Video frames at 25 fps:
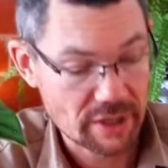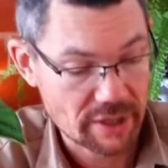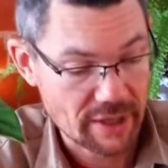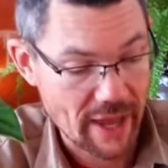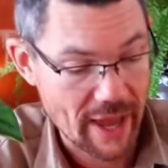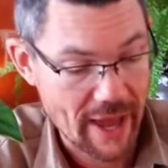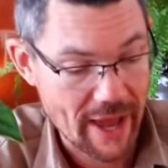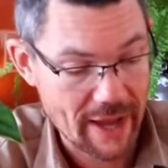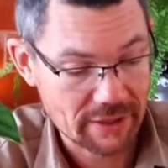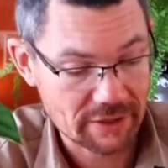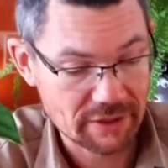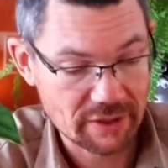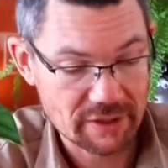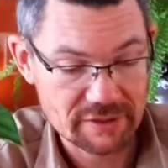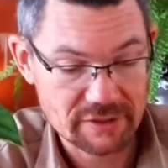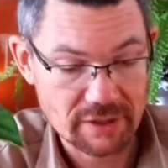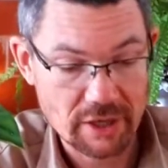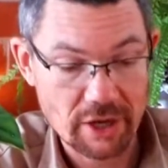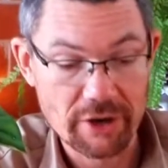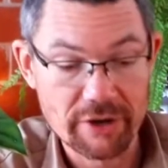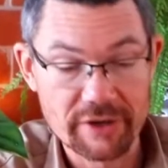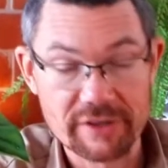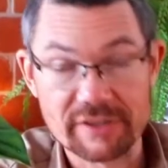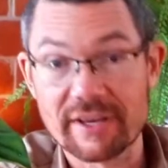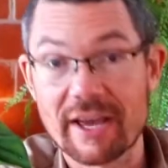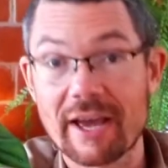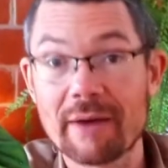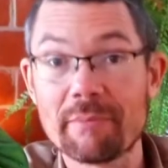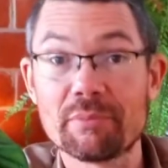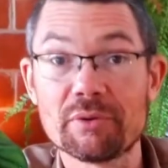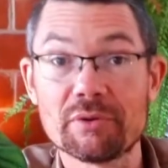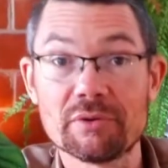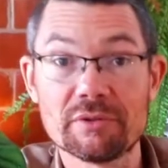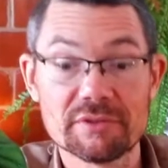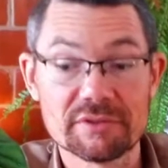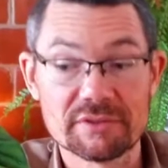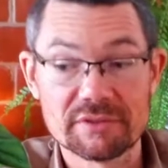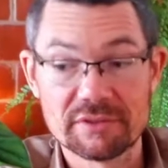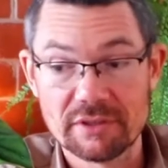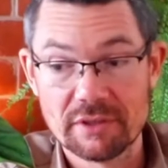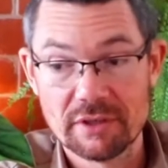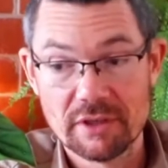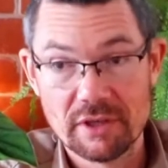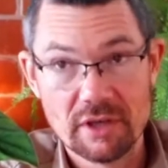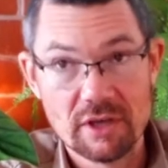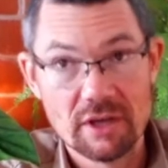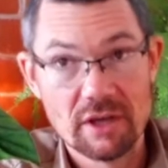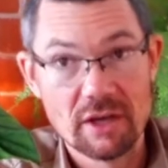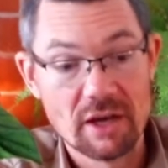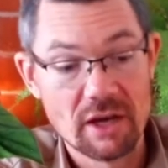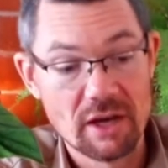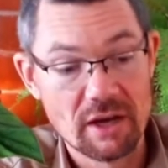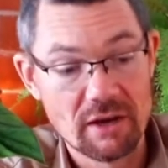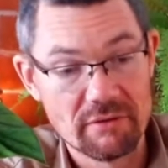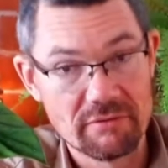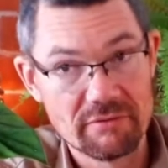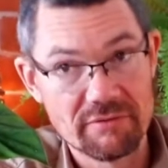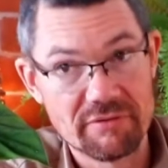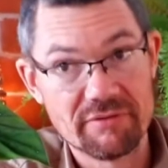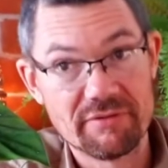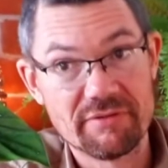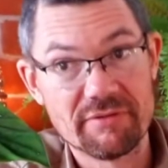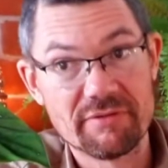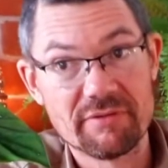cactus are examples of